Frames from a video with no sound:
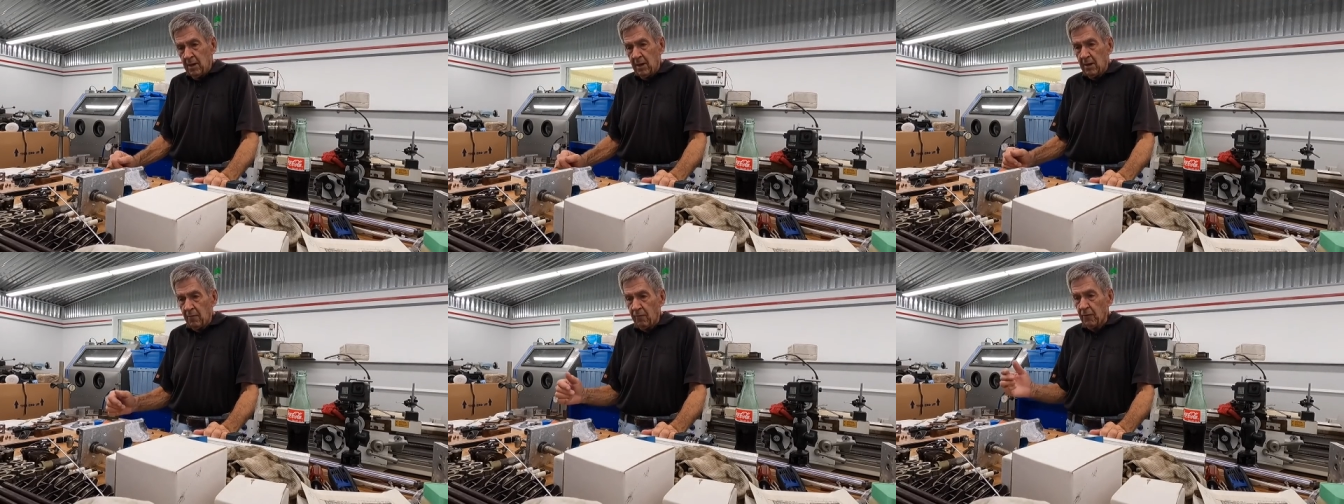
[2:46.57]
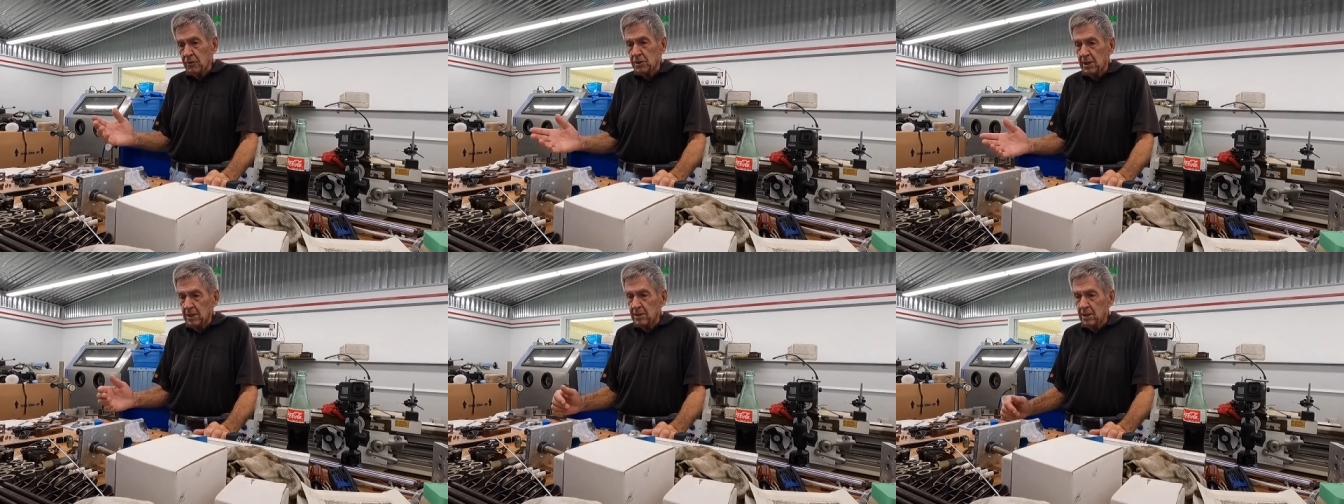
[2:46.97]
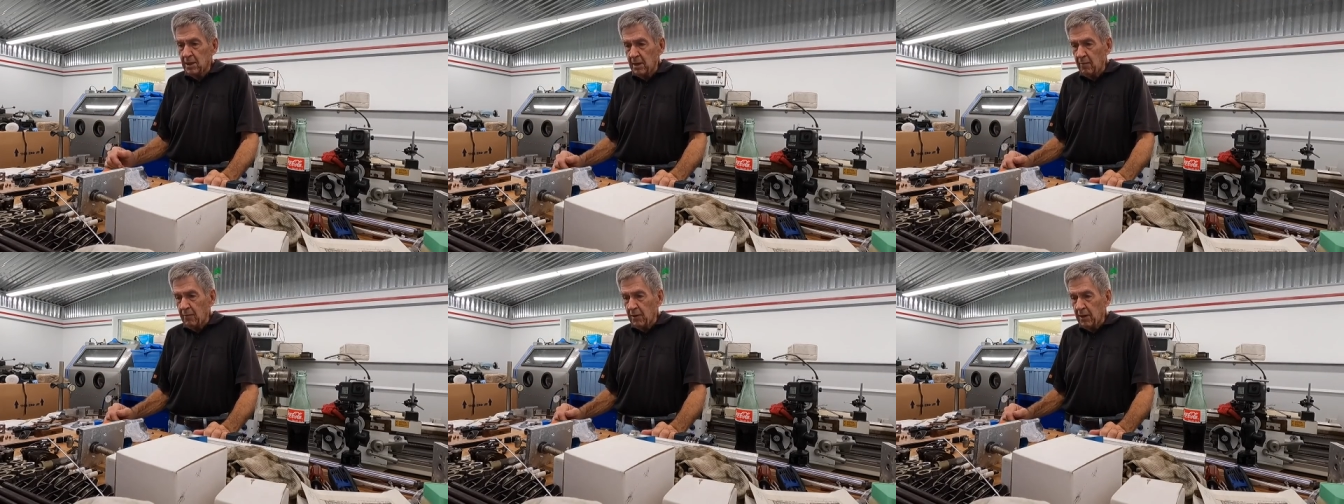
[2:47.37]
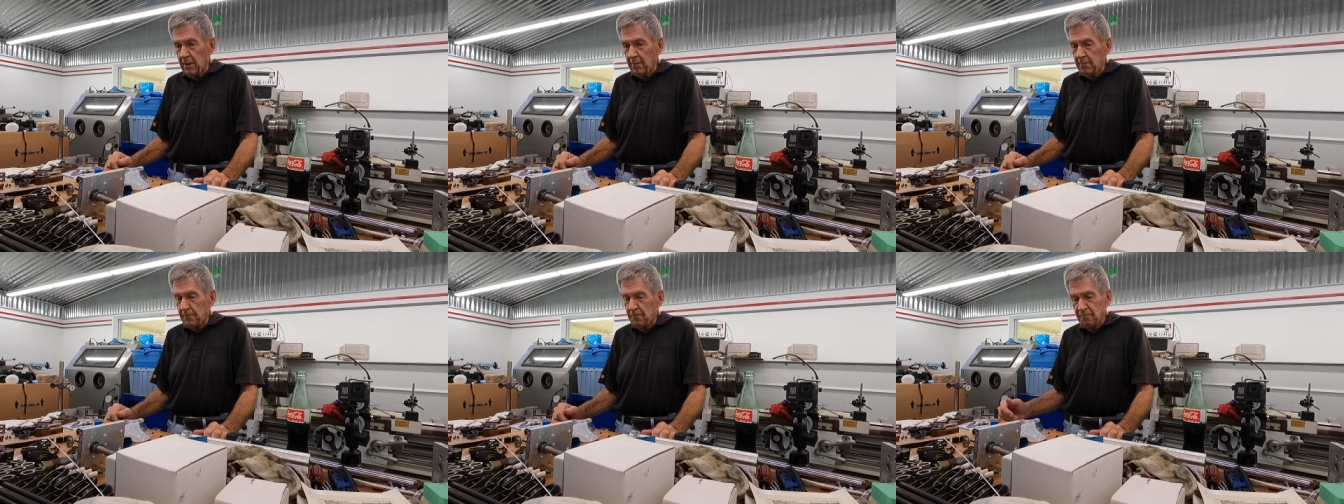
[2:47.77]
And the first engine done with
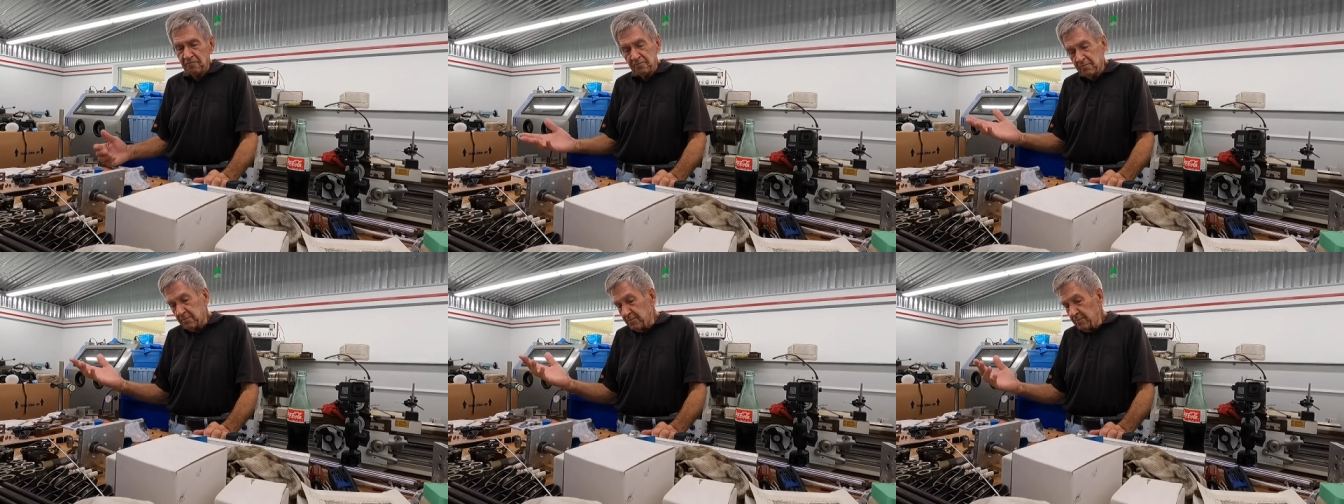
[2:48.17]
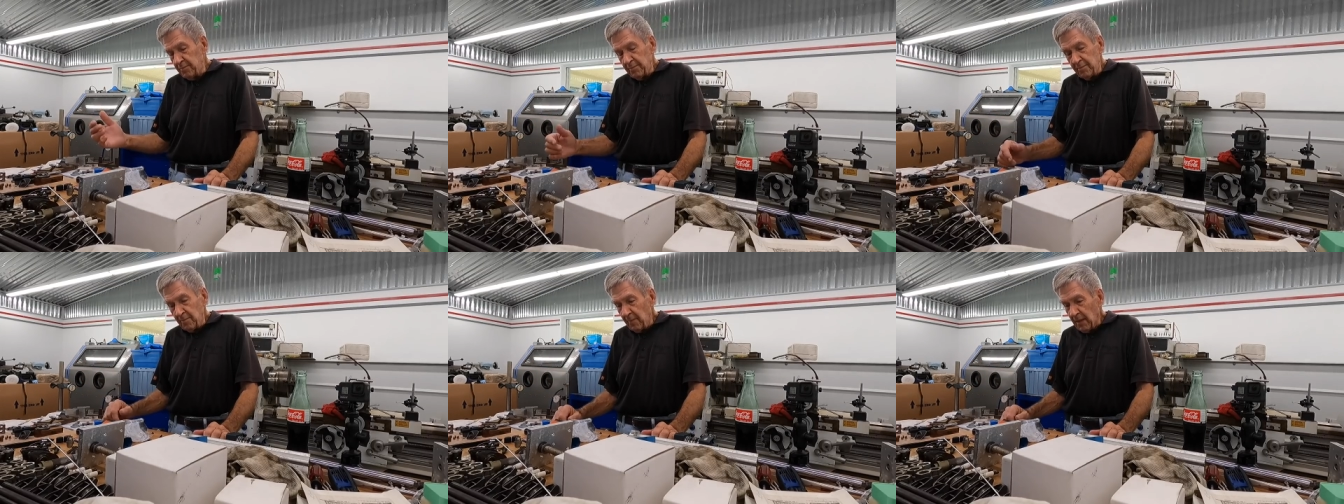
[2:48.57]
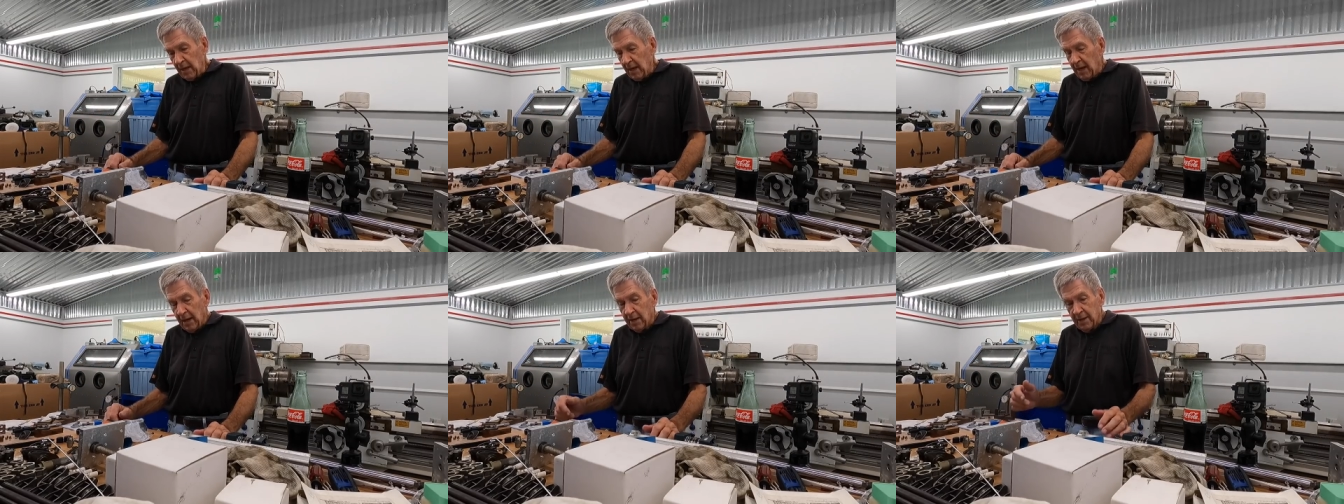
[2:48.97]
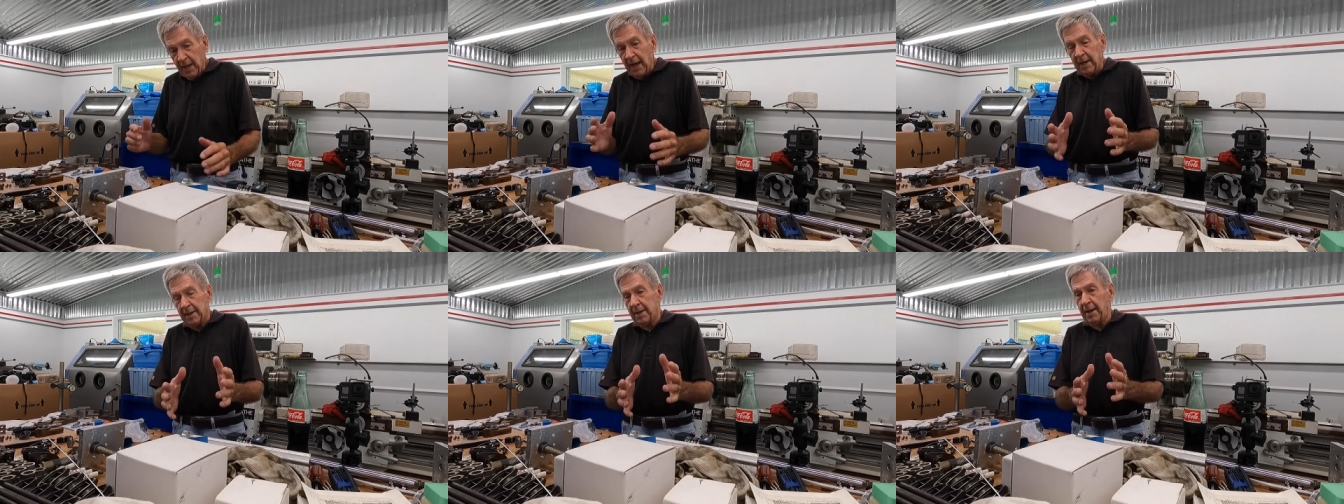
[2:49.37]
him, in
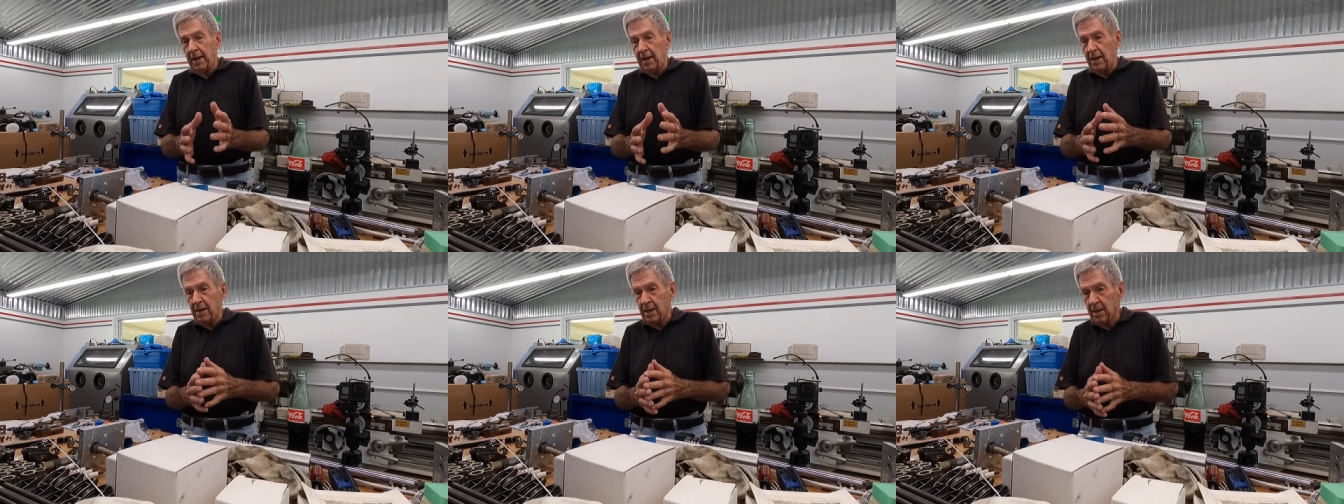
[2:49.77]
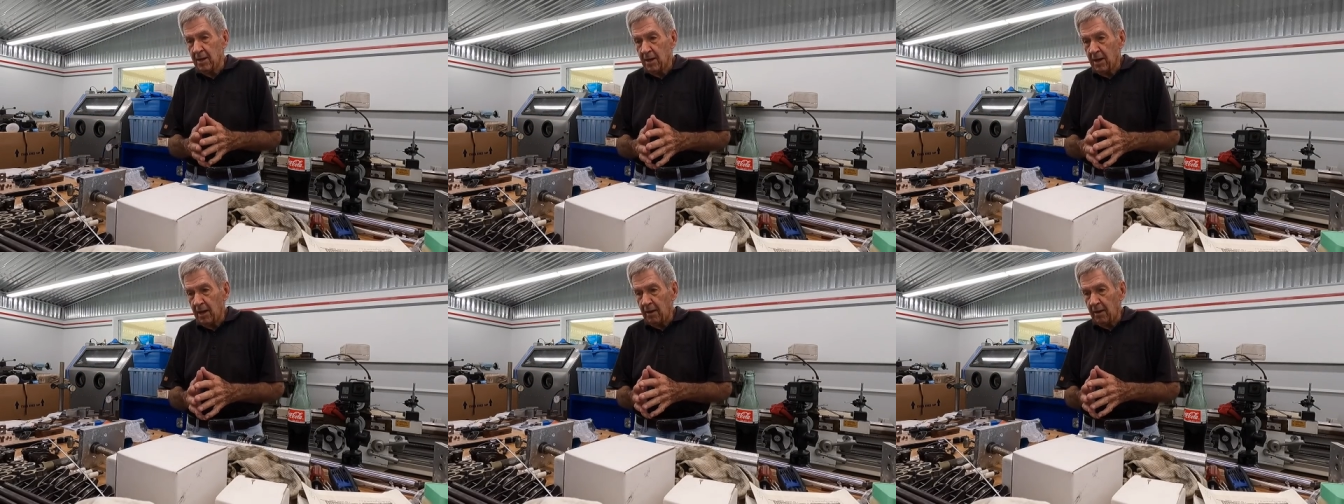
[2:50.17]
that day,